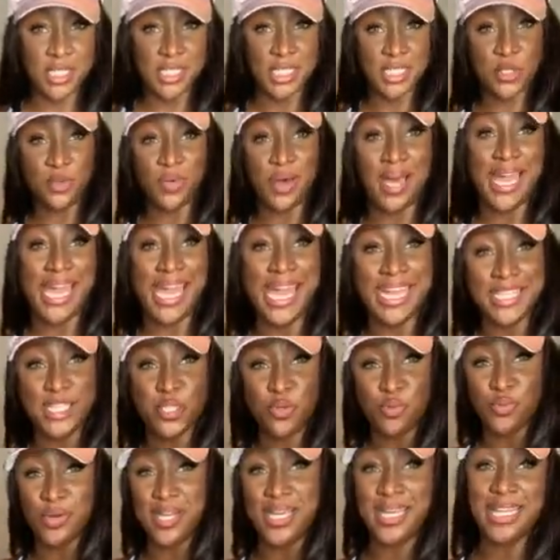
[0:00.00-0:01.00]
That's why I had to
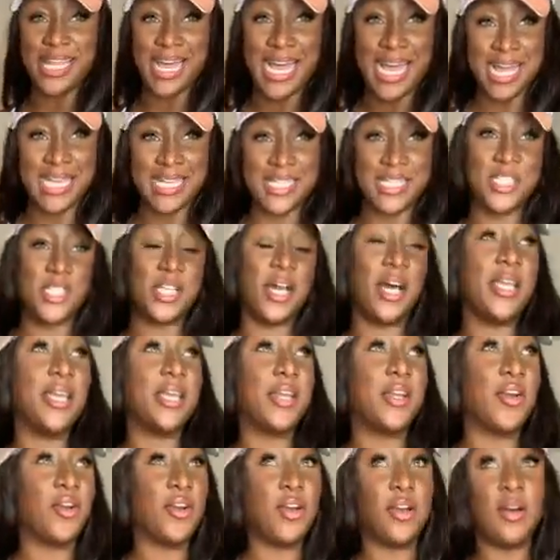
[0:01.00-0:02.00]
realize, Shania
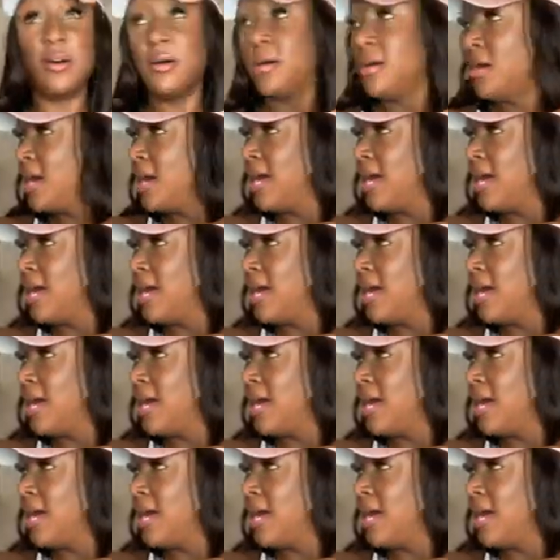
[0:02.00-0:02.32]
girl,